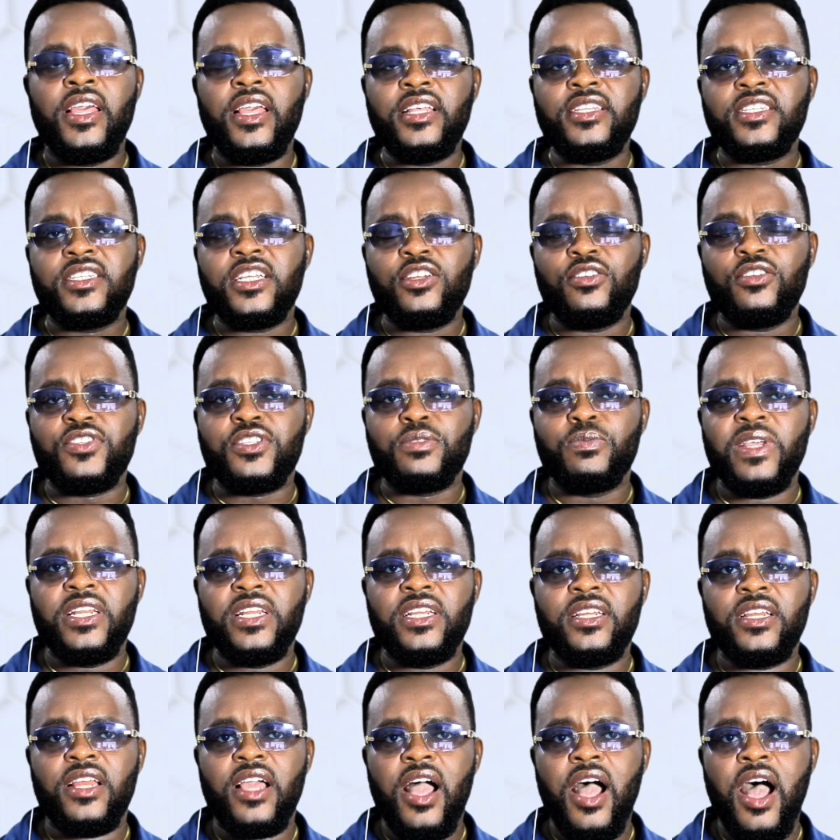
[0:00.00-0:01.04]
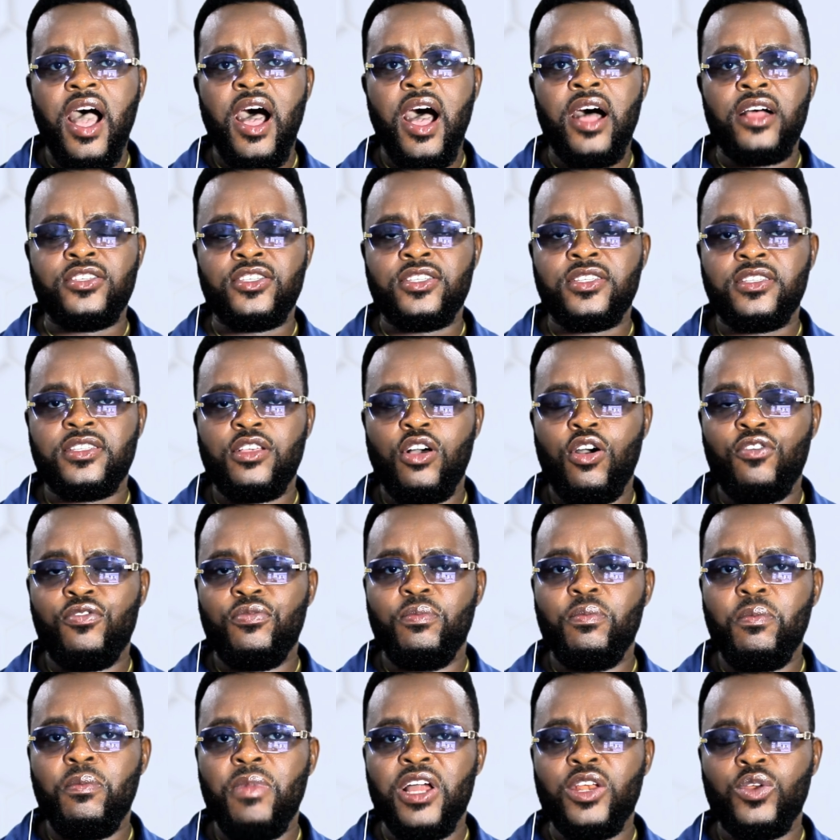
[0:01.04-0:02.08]
Instead of spending hours of
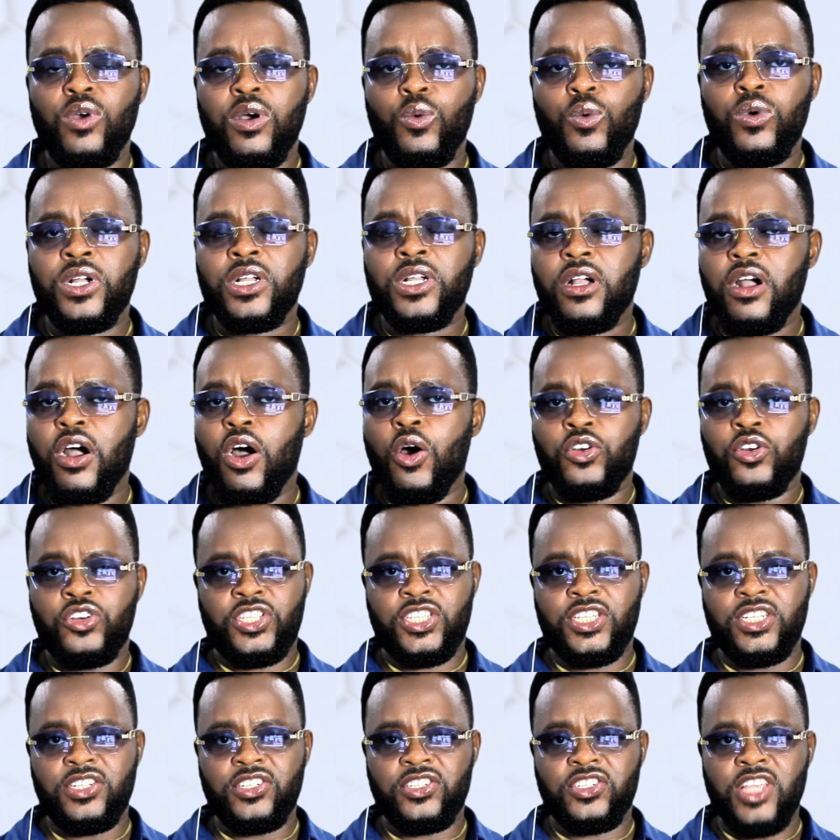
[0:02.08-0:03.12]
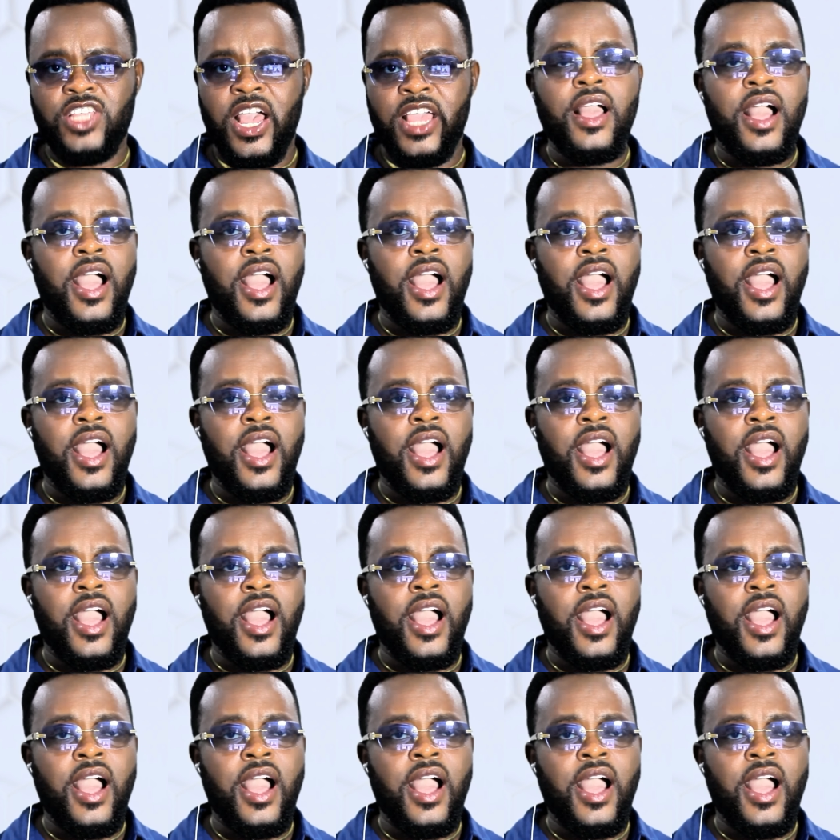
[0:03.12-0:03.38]
manual work auditing the site,